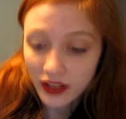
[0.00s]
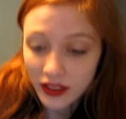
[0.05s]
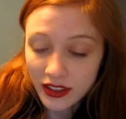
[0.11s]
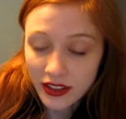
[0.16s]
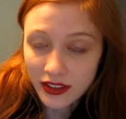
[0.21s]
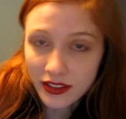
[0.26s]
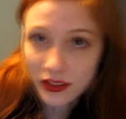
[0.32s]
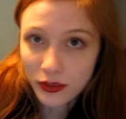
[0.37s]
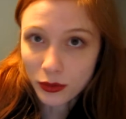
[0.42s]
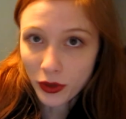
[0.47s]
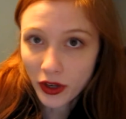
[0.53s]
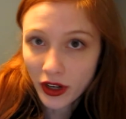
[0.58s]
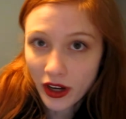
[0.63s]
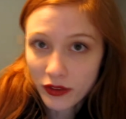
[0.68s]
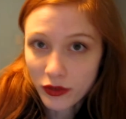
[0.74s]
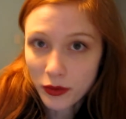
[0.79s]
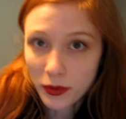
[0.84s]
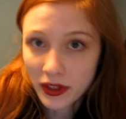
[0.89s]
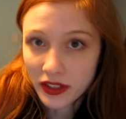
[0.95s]
this is where
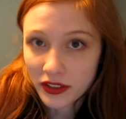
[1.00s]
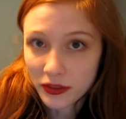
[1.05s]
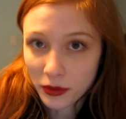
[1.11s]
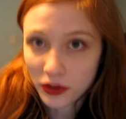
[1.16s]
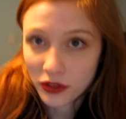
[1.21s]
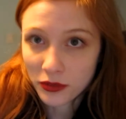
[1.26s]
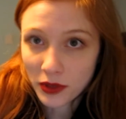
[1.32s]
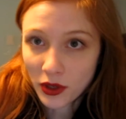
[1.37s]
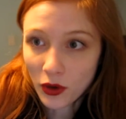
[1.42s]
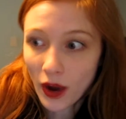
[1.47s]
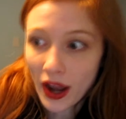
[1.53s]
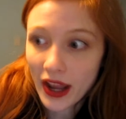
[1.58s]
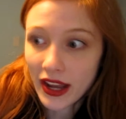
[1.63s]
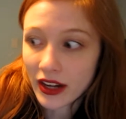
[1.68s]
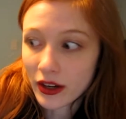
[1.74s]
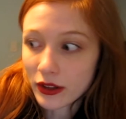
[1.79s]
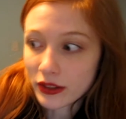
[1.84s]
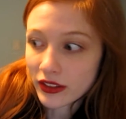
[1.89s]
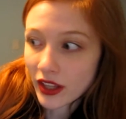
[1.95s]
everybody's supposed to be quiet.
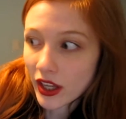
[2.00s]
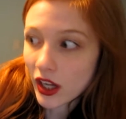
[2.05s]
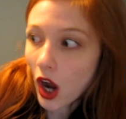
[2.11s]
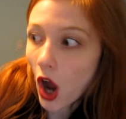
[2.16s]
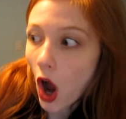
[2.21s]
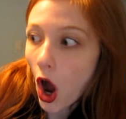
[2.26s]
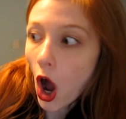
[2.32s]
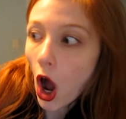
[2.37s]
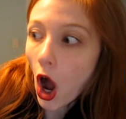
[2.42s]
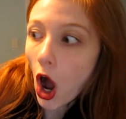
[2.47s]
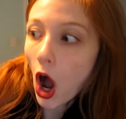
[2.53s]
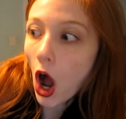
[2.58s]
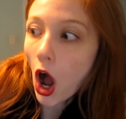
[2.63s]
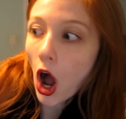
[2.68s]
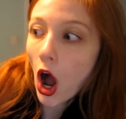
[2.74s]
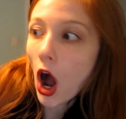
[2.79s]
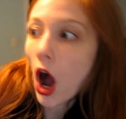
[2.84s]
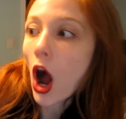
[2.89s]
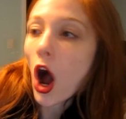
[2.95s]
And I was like,
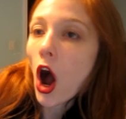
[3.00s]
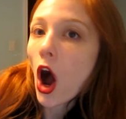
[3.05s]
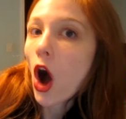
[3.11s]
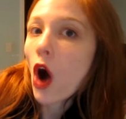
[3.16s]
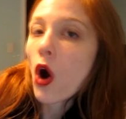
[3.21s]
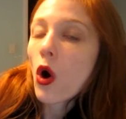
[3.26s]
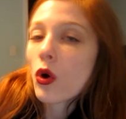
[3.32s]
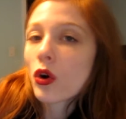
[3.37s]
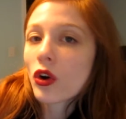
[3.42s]
oh